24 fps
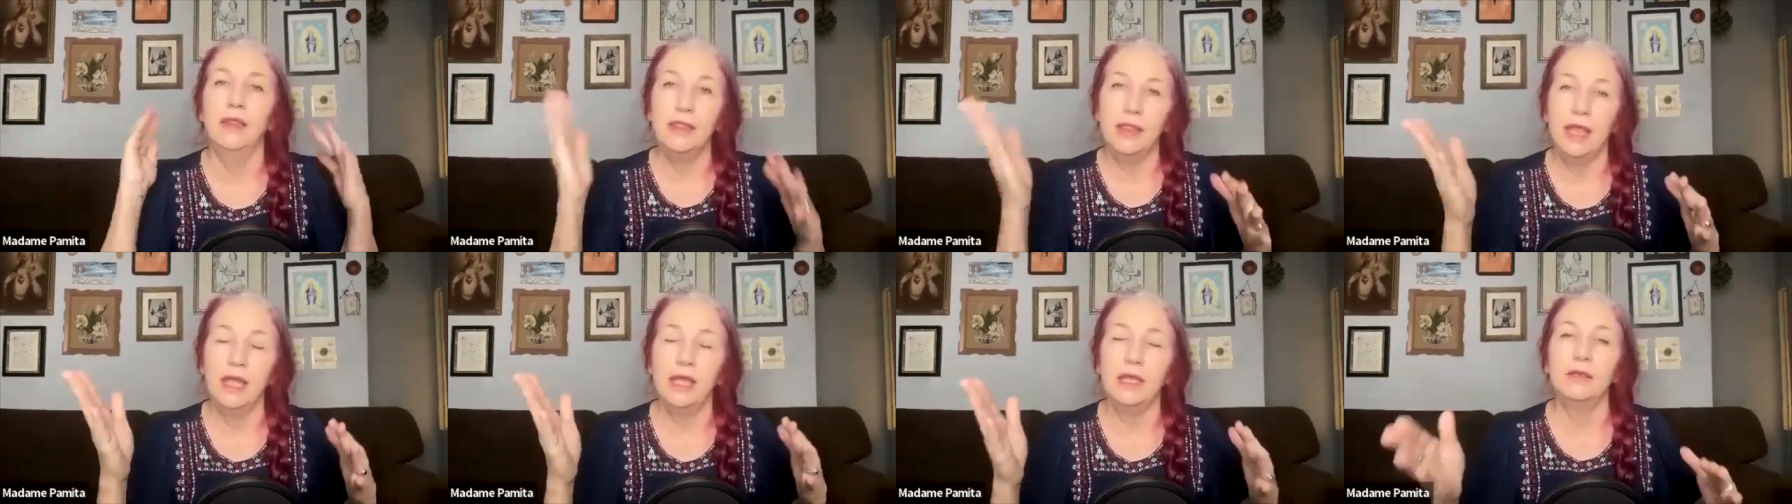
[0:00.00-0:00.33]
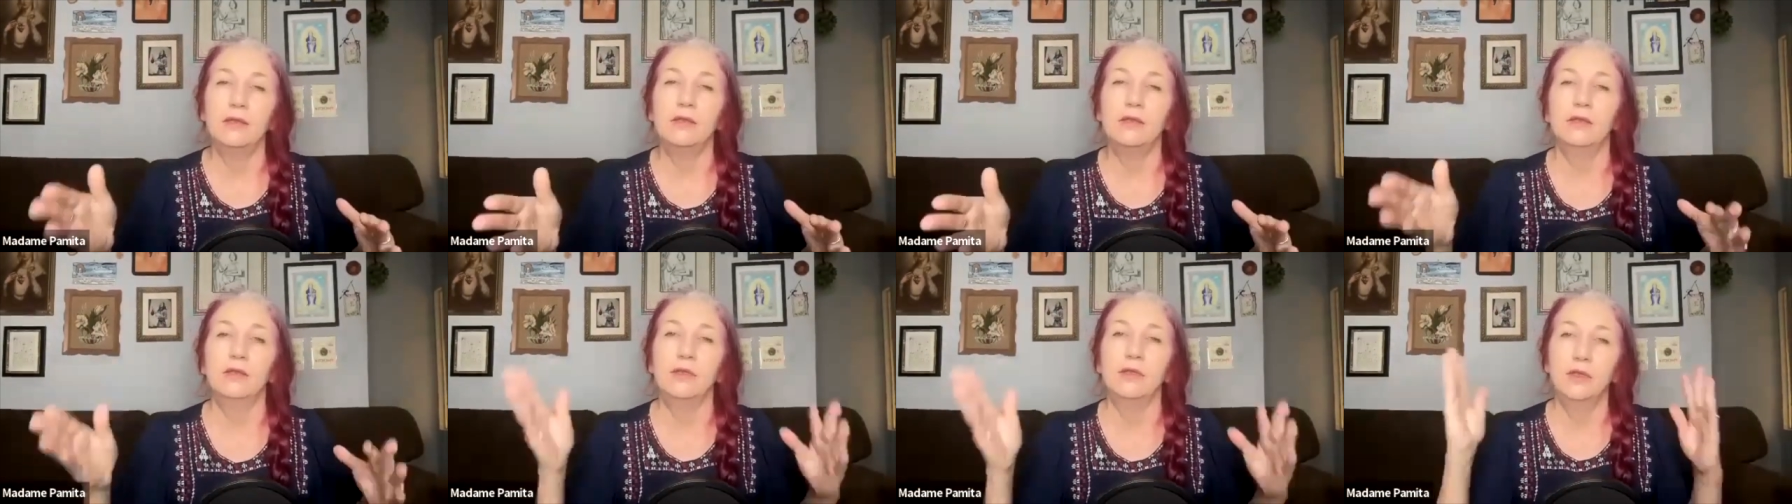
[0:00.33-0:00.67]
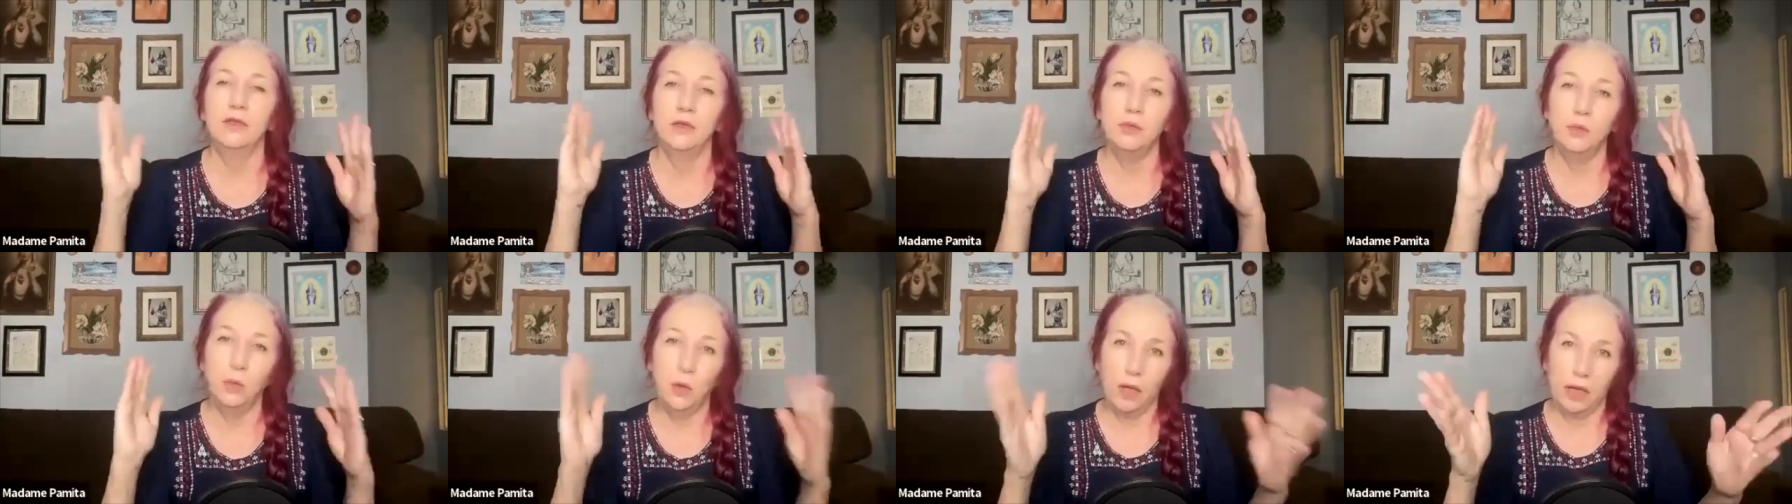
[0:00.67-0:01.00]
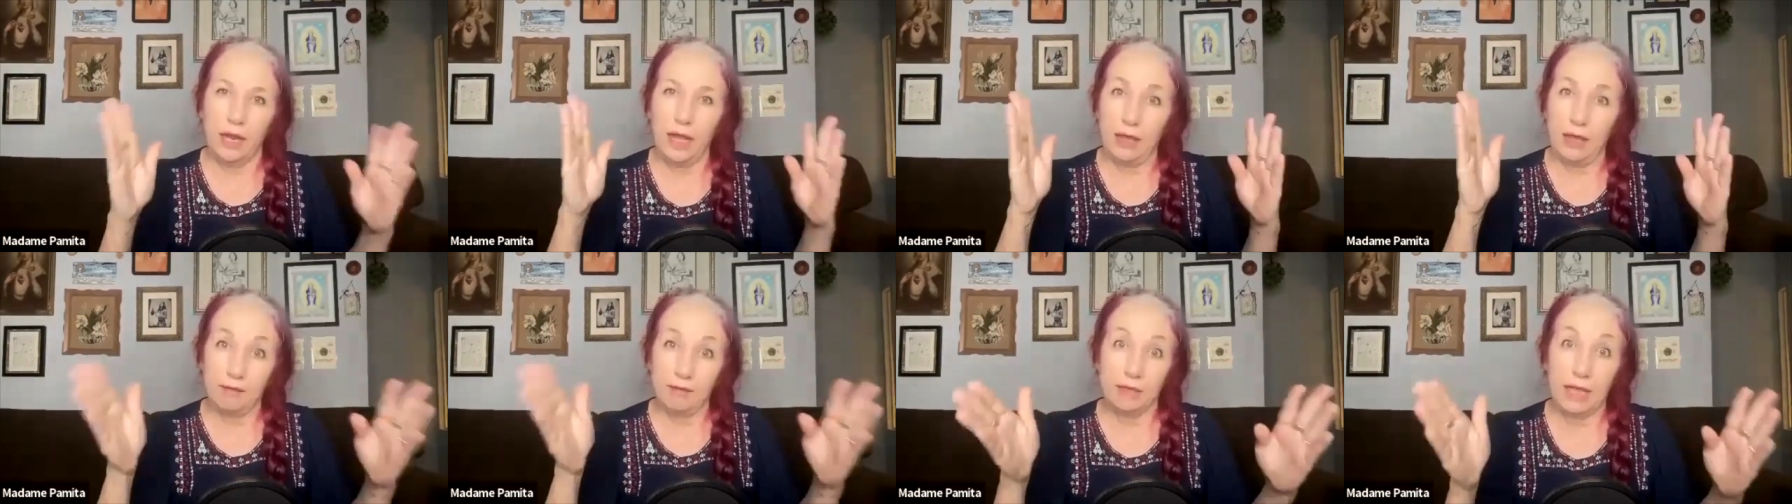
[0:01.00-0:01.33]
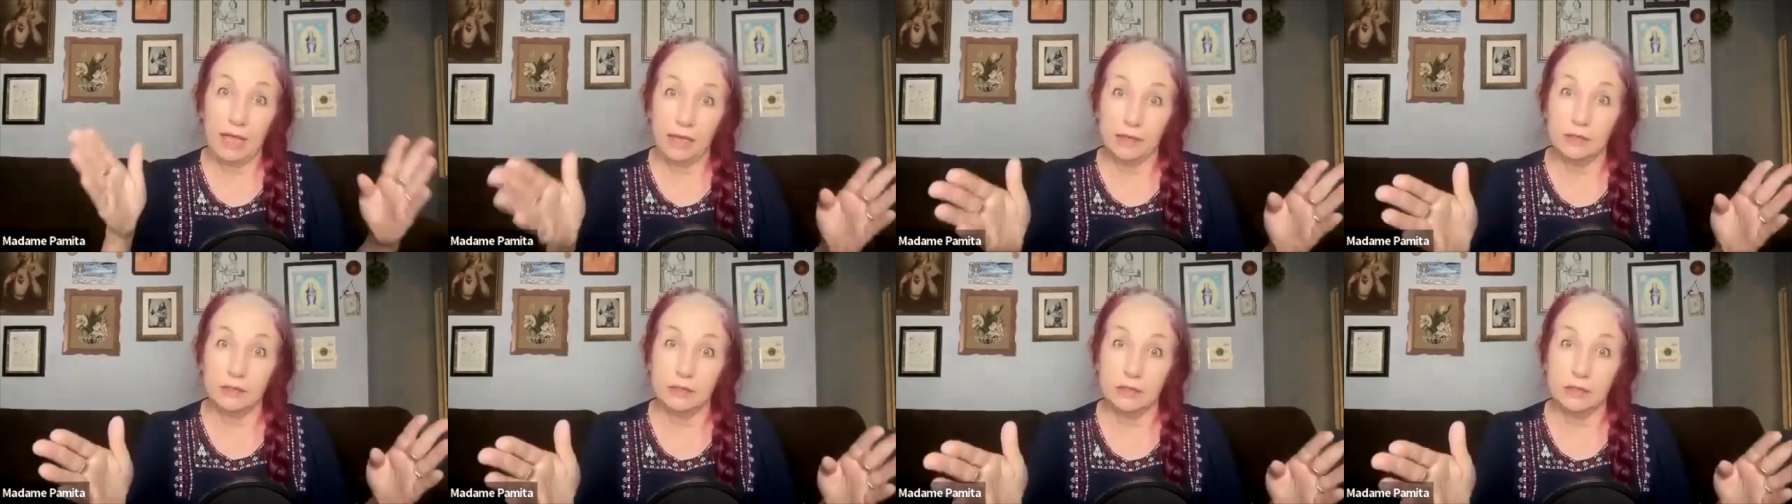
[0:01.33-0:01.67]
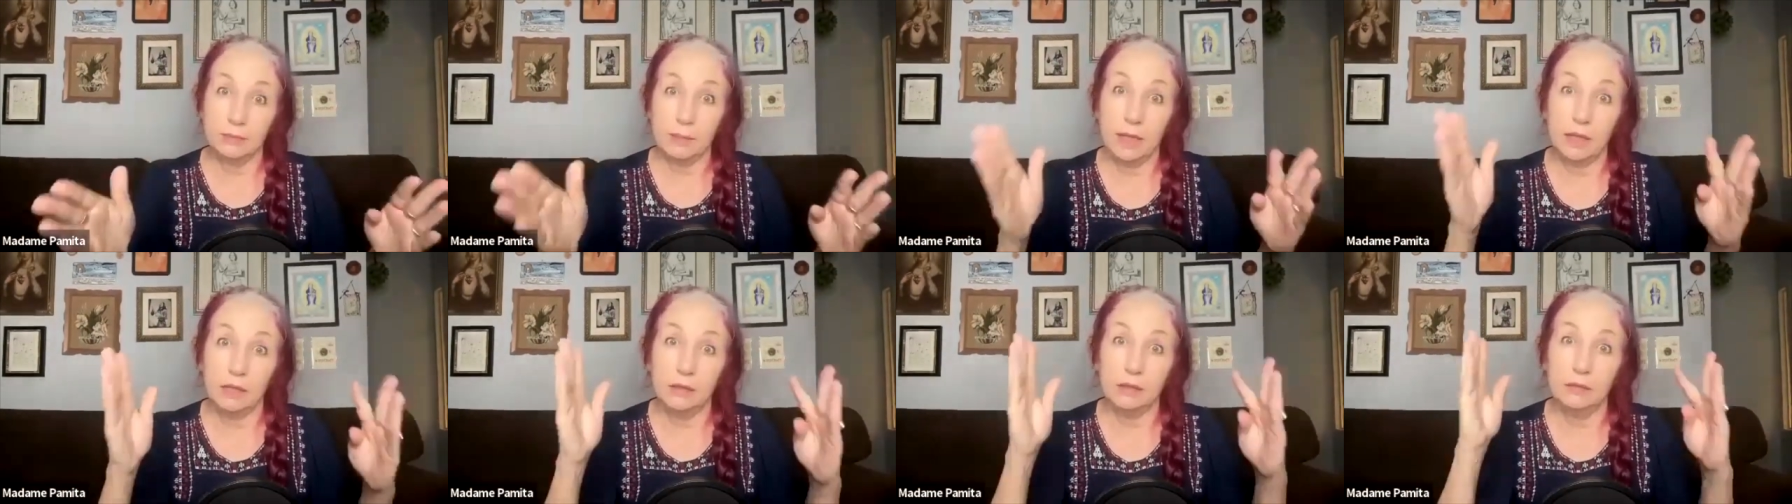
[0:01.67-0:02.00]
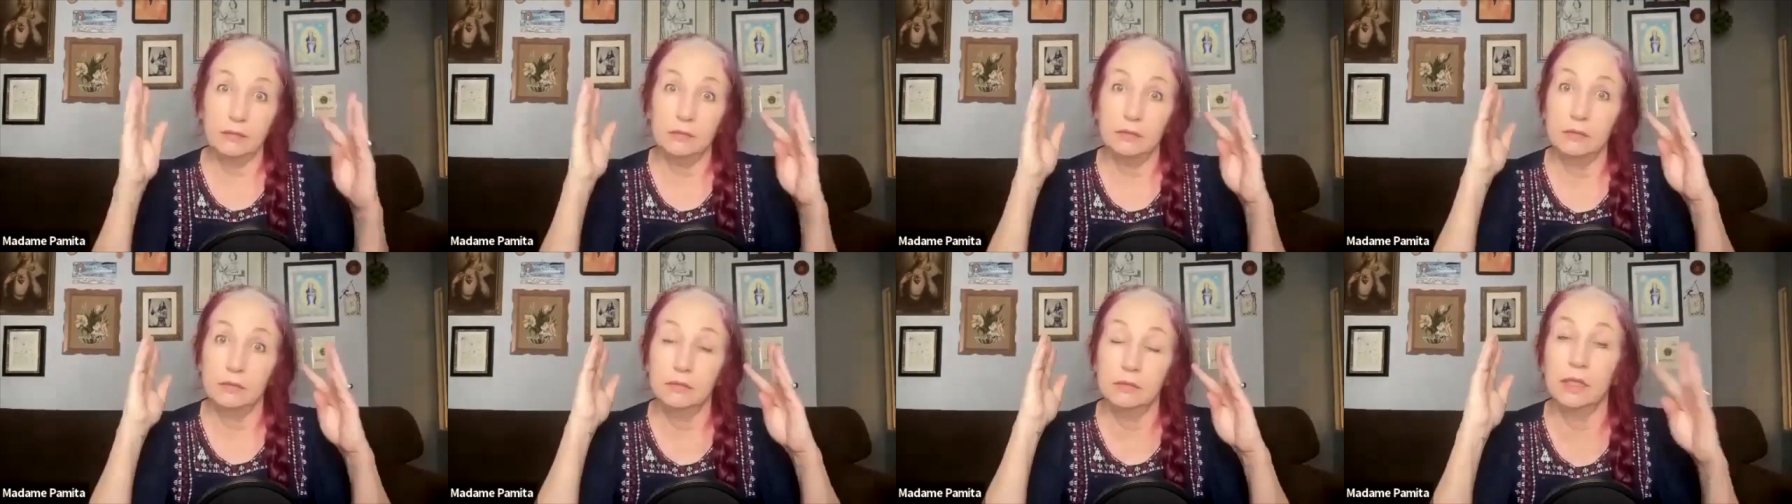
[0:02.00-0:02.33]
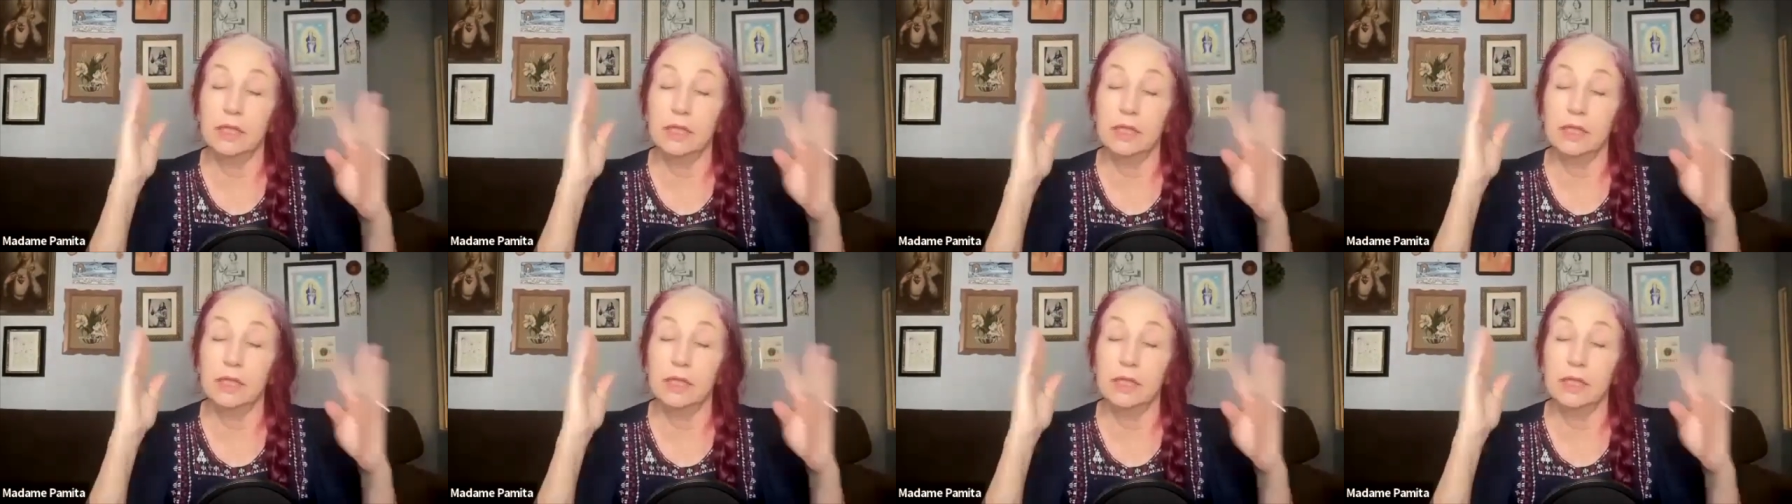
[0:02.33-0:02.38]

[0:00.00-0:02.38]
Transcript: then you want to have a candle spell,